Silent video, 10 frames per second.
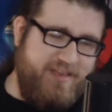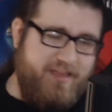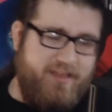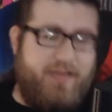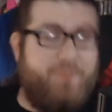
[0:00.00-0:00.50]

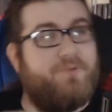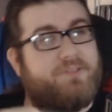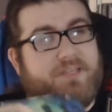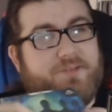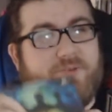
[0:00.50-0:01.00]
I pulled it
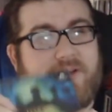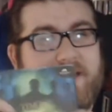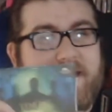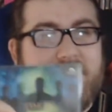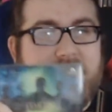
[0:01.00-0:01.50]
out the wrong
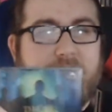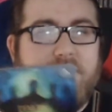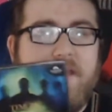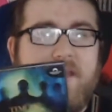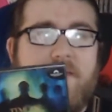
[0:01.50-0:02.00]
end.
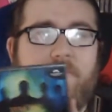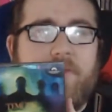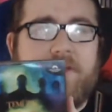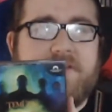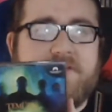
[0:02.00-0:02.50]

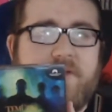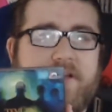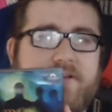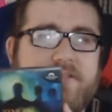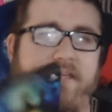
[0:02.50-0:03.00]
But this right
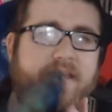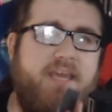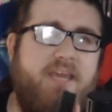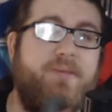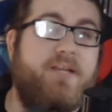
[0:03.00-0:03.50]
here is the
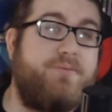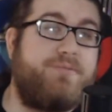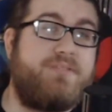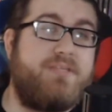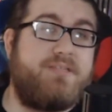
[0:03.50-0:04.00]
game. It comes with
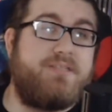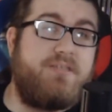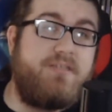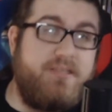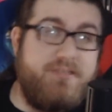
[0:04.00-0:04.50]
6
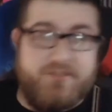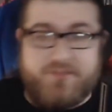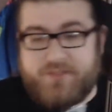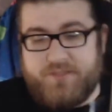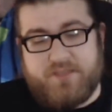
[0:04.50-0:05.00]

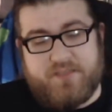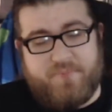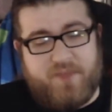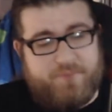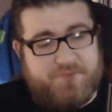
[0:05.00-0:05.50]
discs, as I'm
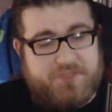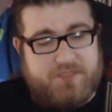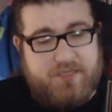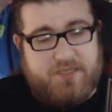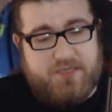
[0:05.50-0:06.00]
not
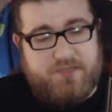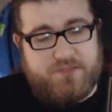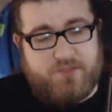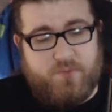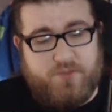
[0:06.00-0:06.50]
mistaken.
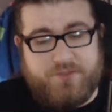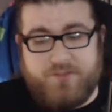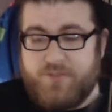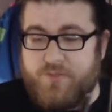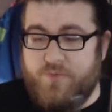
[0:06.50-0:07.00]
So 1,
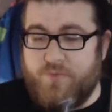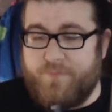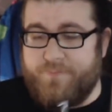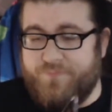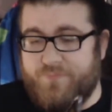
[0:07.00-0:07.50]
2,
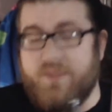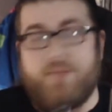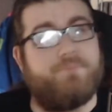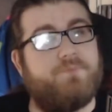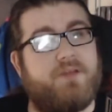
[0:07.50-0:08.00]
yep,
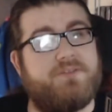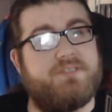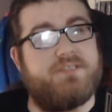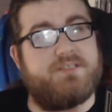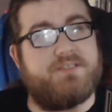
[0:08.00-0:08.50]
about
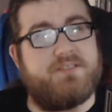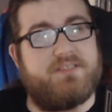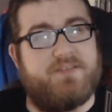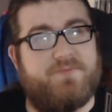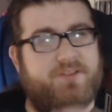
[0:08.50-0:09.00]
6, because I
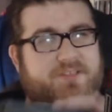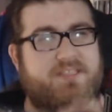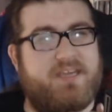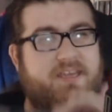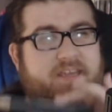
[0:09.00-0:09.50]
can feel the
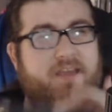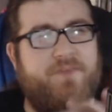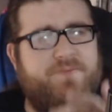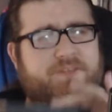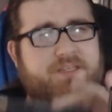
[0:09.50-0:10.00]
side
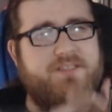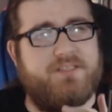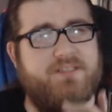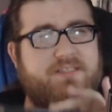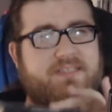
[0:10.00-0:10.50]
heft to this.
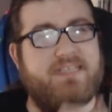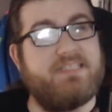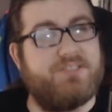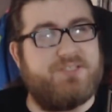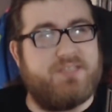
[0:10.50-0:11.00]
This is
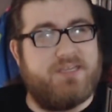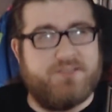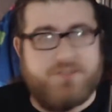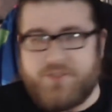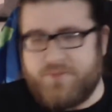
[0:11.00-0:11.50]
easily
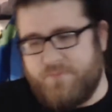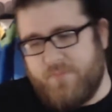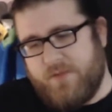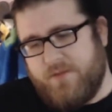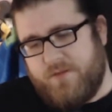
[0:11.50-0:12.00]
6.
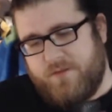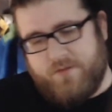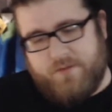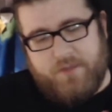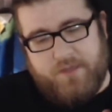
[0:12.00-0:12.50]

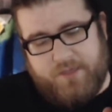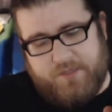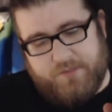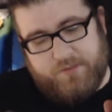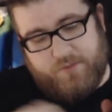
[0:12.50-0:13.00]

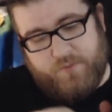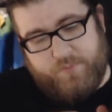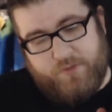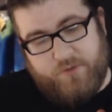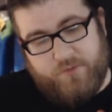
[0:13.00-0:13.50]
And lo and
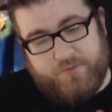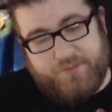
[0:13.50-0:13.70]
behold,